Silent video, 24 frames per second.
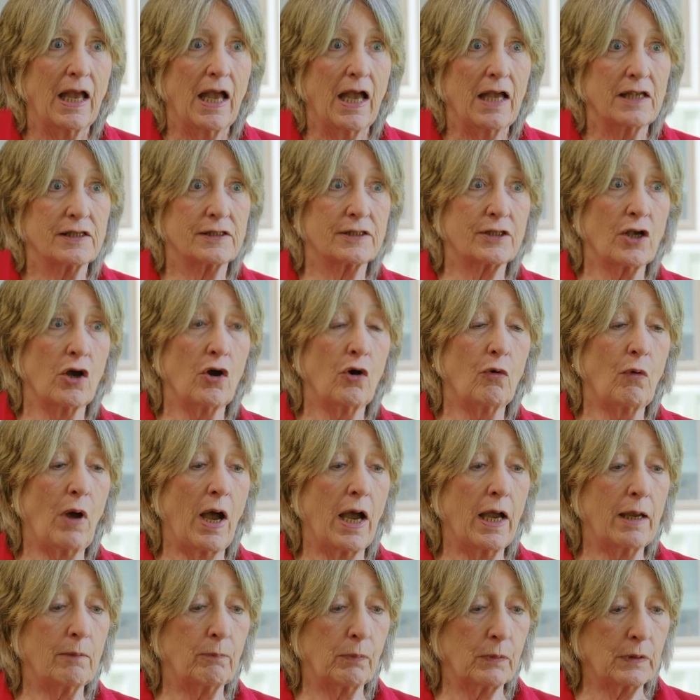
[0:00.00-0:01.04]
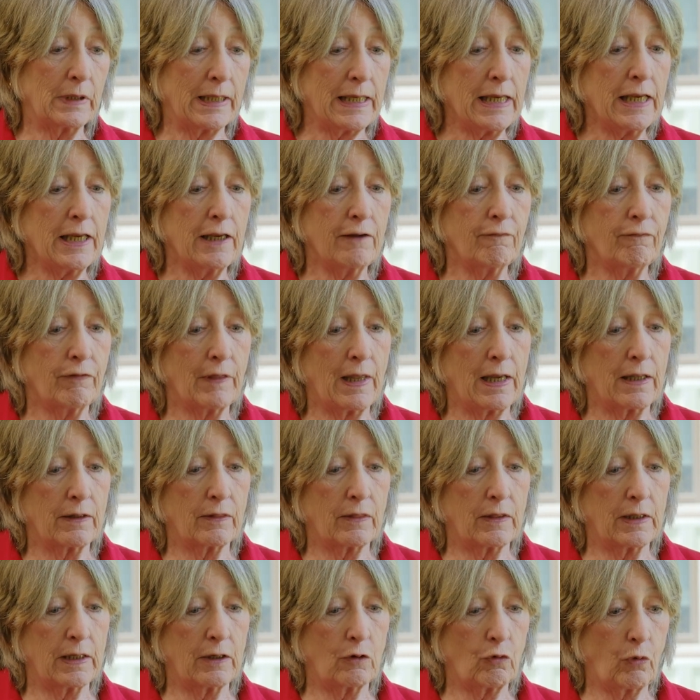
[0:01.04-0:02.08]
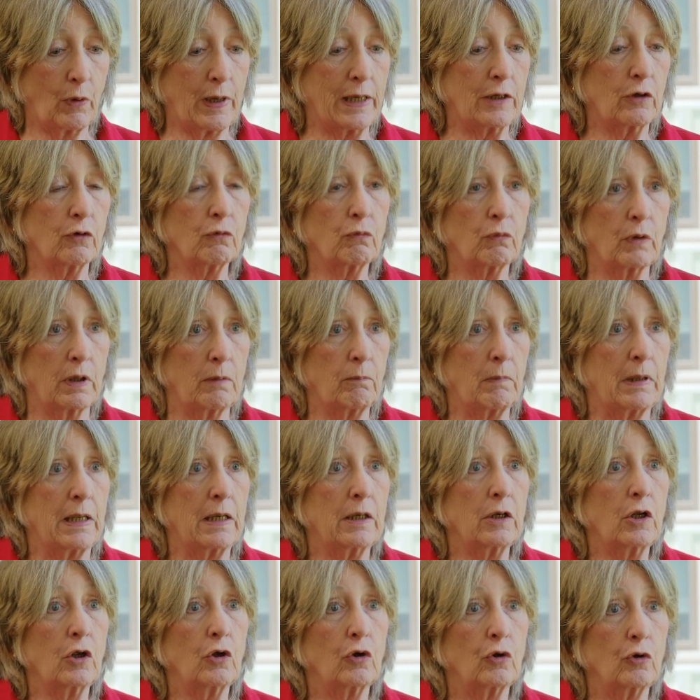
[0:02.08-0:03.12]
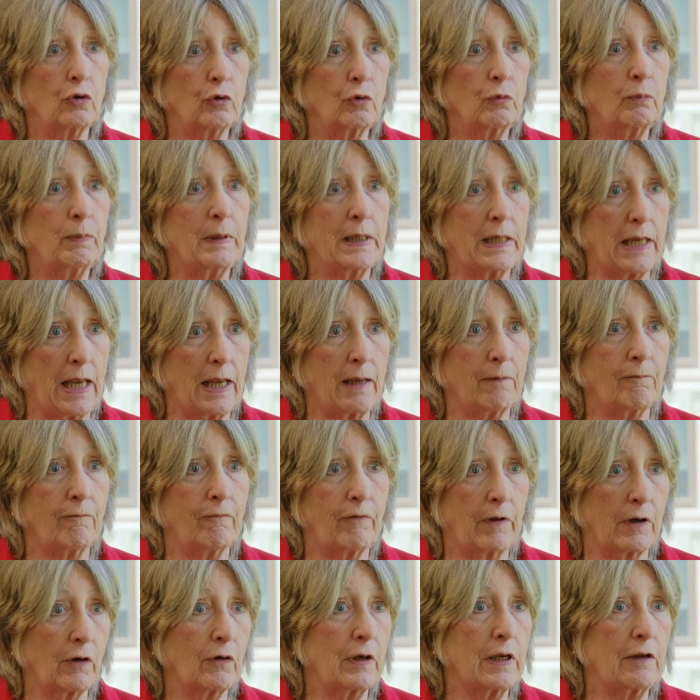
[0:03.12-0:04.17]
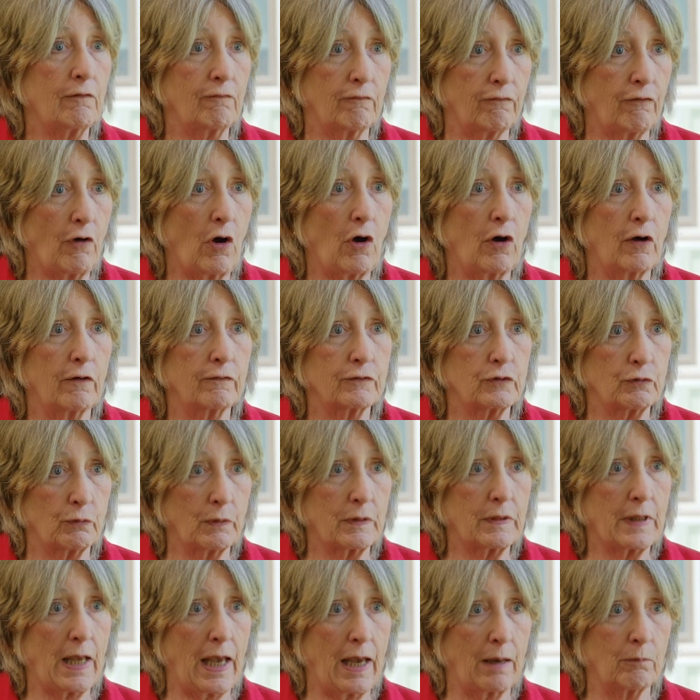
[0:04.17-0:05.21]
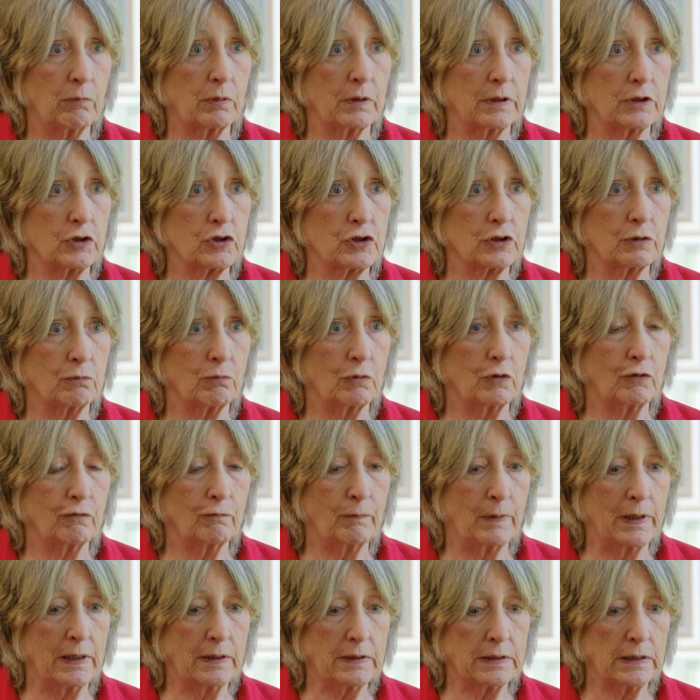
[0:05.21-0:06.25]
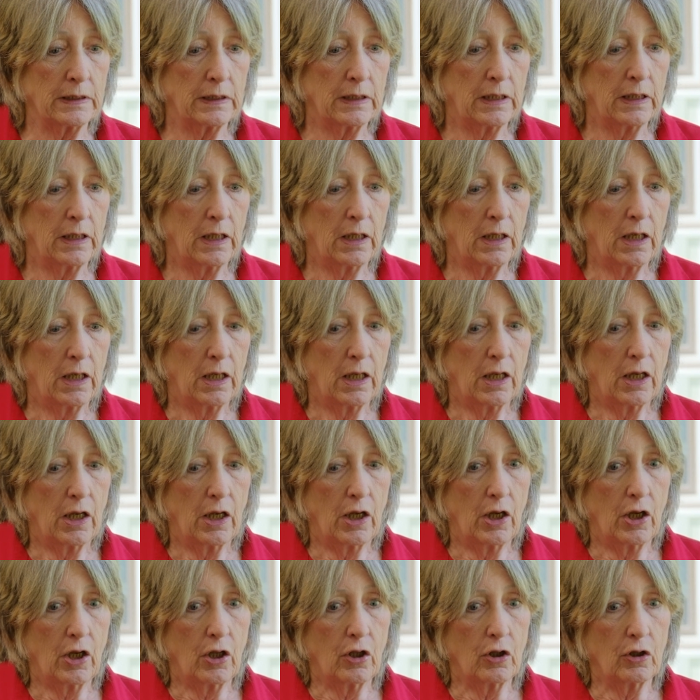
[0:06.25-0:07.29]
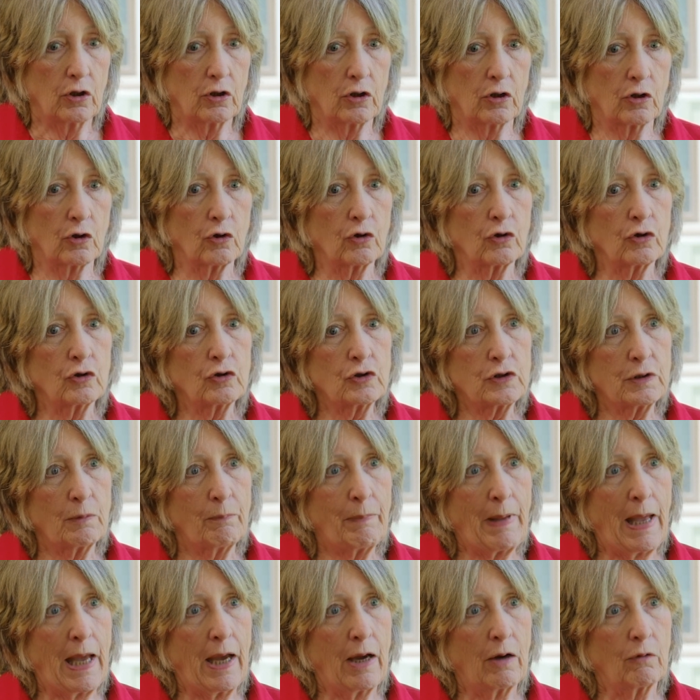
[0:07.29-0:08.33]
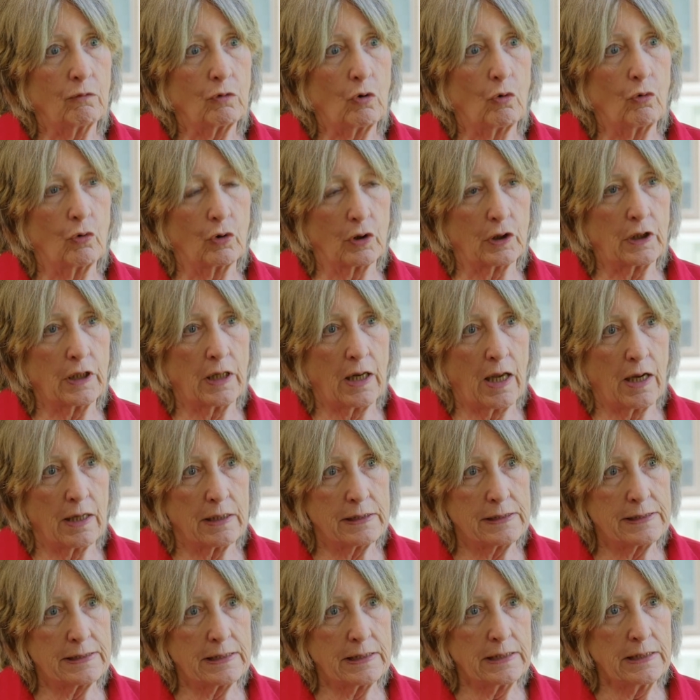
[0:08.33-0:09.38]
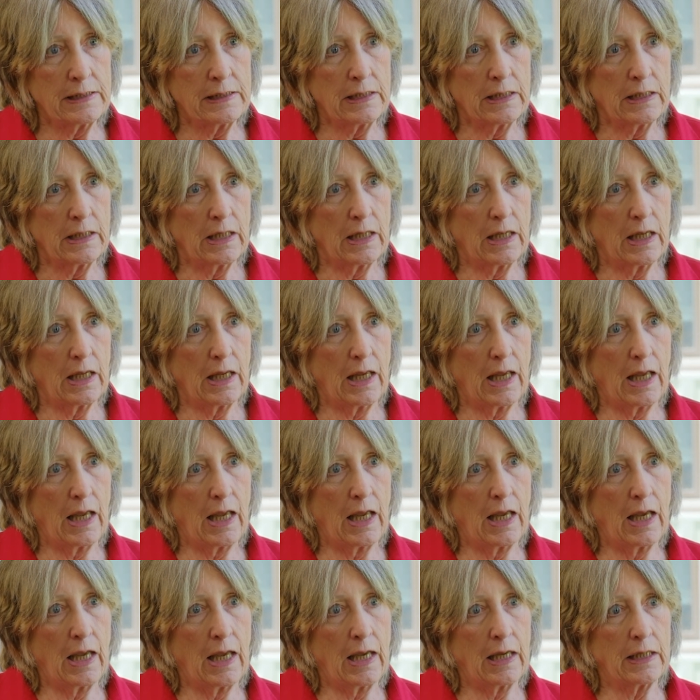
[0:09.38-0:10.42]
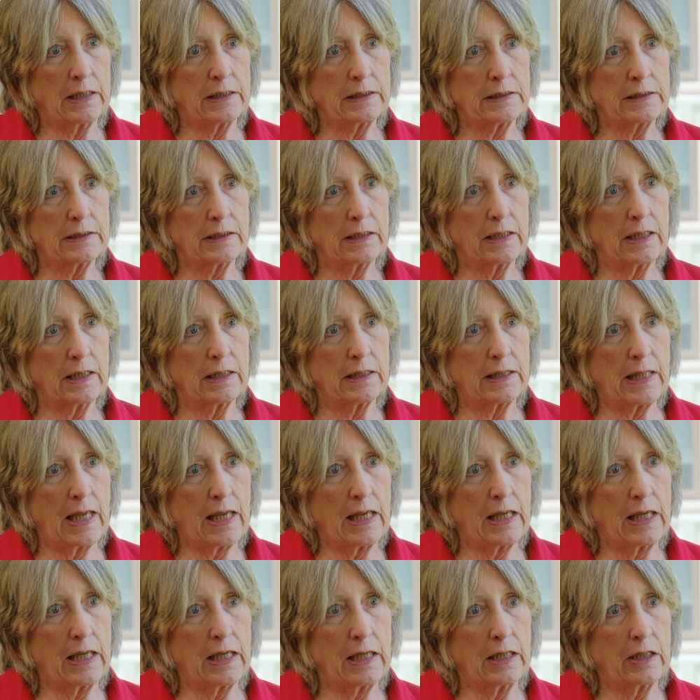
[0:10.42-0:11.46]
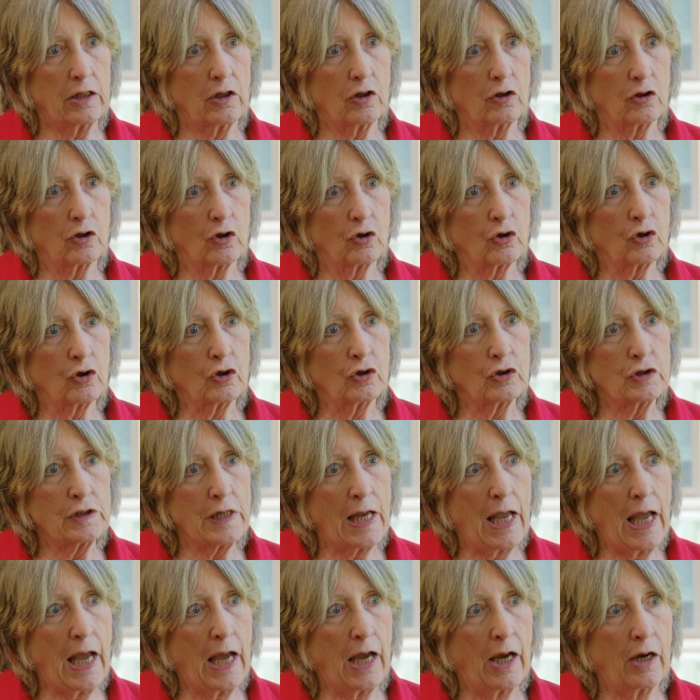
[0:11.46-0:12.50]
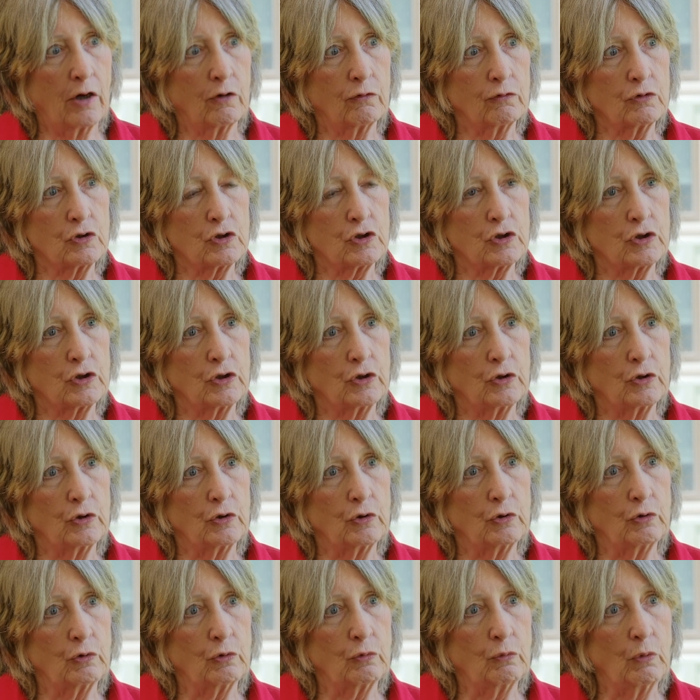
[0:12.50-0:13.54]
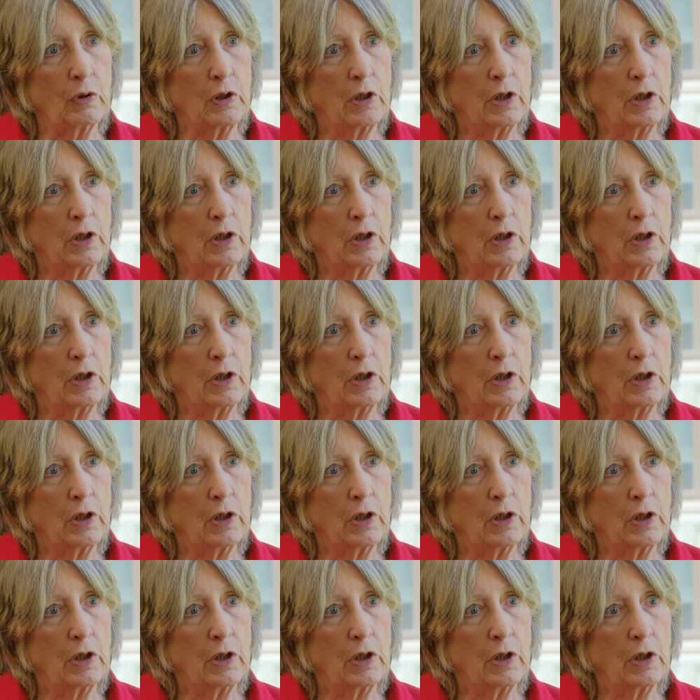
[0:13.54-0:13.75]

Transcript: So I believe that the Quaker women who became very involved with the abolition movement learned about organizing, and they learned how to